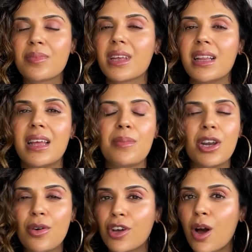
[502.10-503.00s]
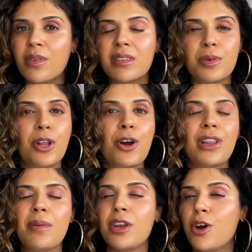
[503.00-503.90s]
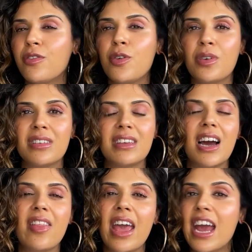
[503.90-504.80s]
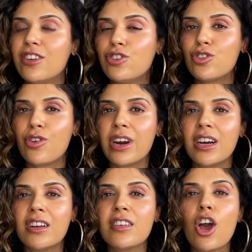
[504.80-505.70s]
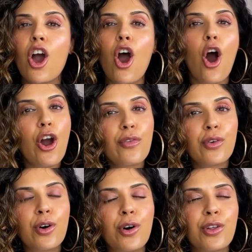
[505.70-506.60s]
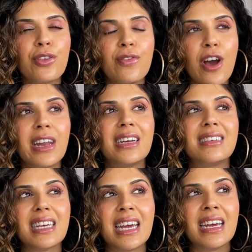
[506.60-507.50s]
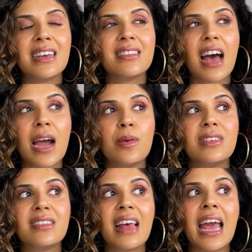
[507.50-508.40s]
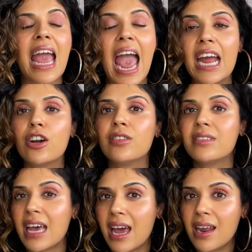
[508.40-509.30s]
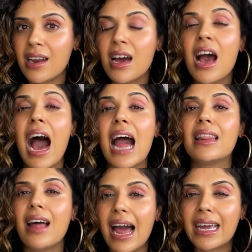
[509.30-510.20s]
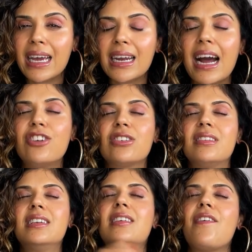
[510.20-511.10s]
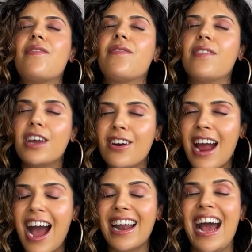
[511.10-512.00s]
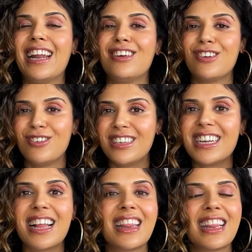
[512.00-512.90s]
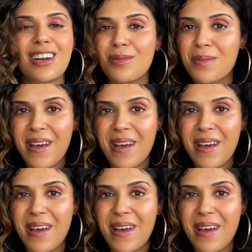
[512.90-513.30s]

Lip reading: let me know in the comments below. Let me know if you want to see other hair tutorials. Overall, the verdict is, I would say 8 on 10. I like it. I just need to figure out how to use it a little bit